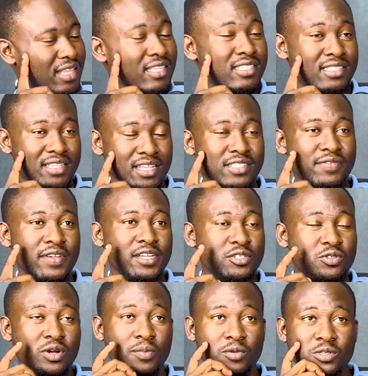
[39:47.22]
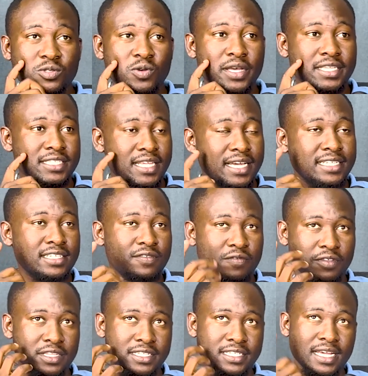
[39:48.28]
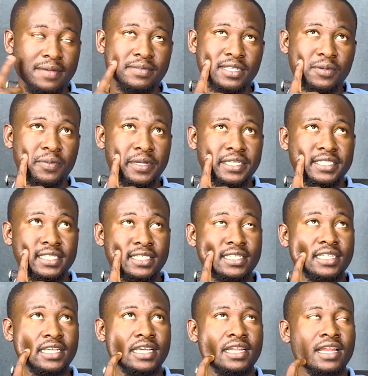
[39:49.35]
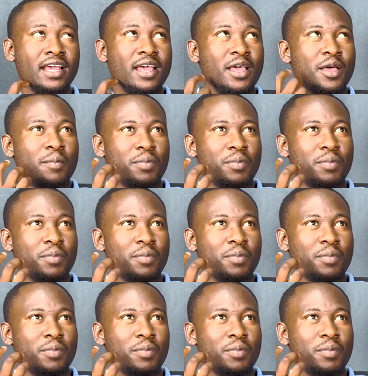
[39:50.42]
Yeah, that's that's very true. I'm also excited for the times that we're existing in